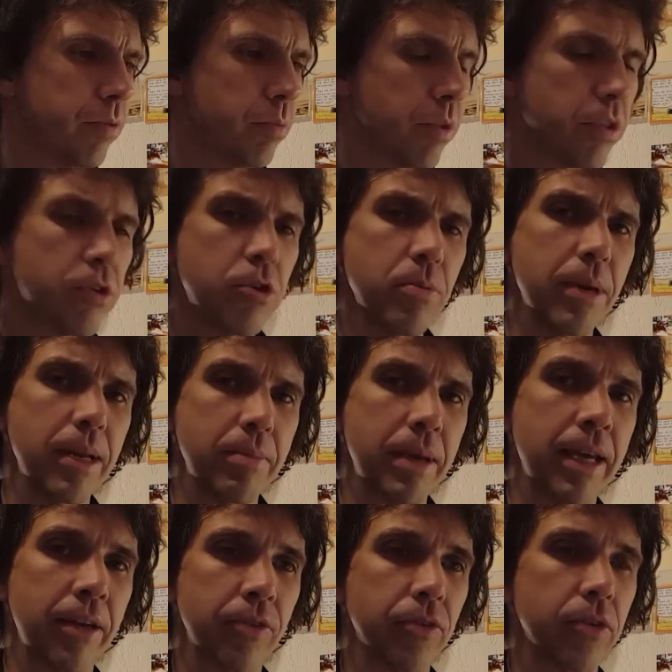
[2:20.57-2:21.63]
with too many
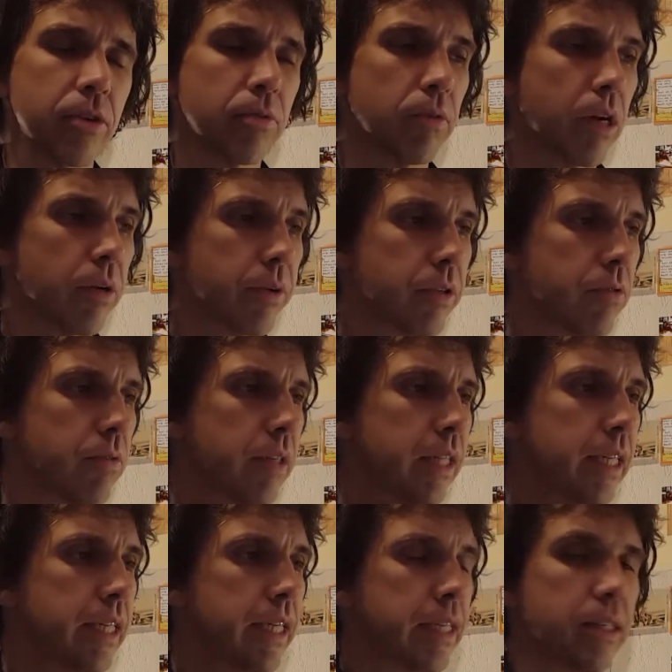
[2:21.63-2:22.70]
panels in a row. It's
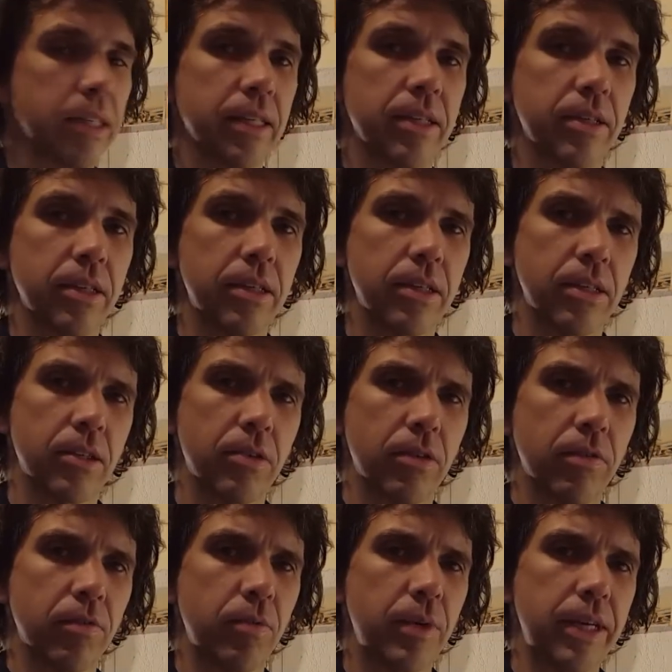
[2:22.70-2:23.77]
really nice to
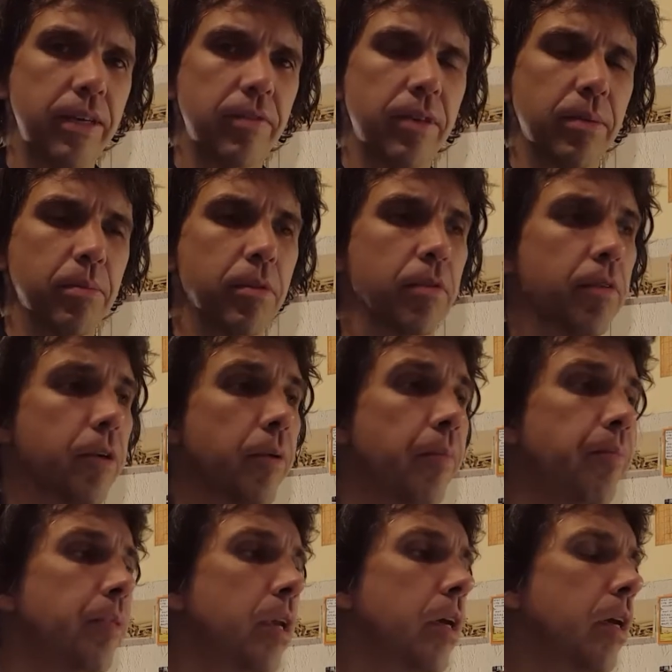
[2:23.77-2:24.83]
sort of weave them through,
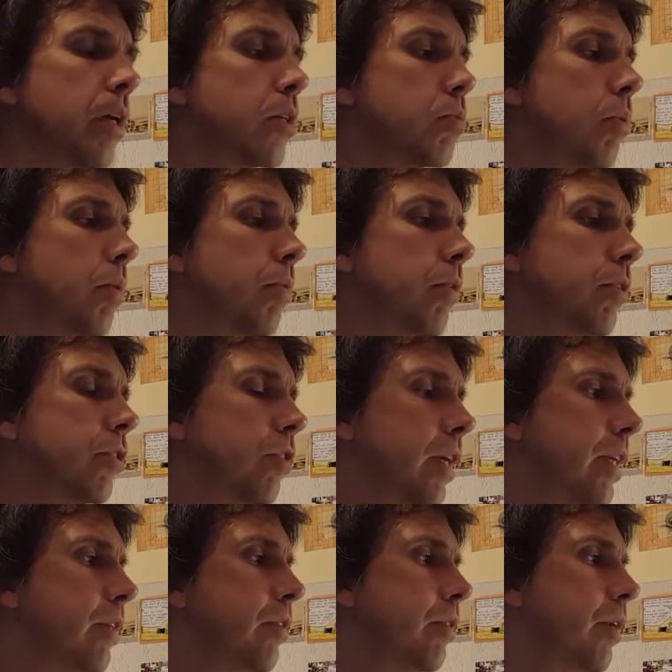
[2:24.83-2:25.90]
because what we're
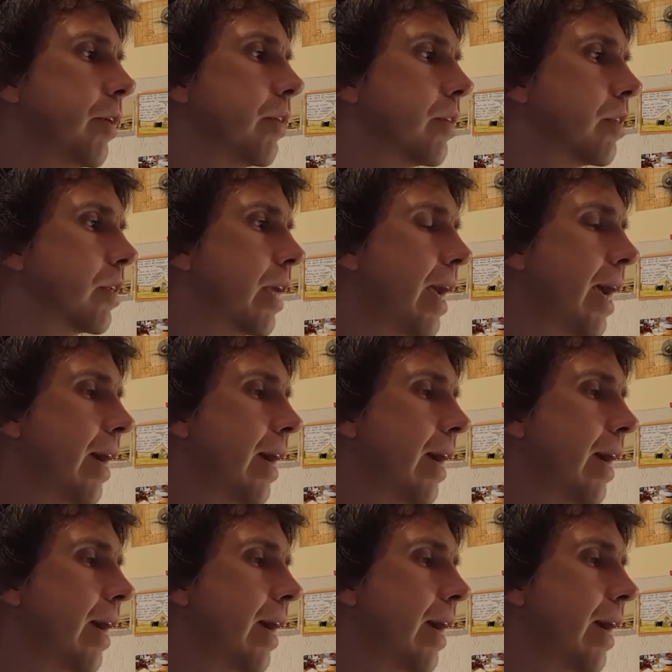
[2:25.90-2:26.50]
trying to do here is